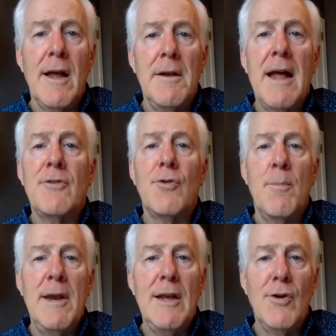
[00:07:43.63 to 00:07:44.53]
Not so
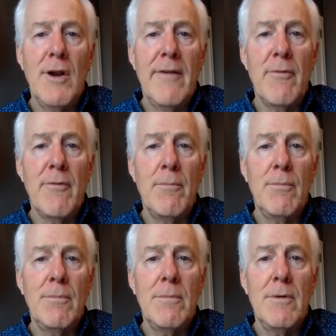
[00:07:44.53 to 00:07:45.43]
many
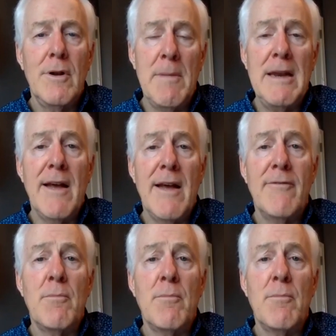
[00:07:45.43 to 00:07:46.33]
many of
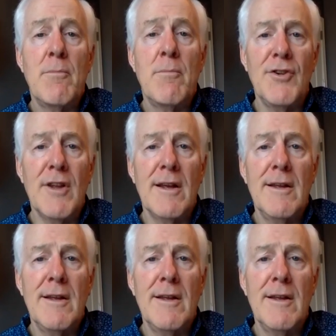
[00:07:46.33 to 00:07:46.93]
them are good at listening.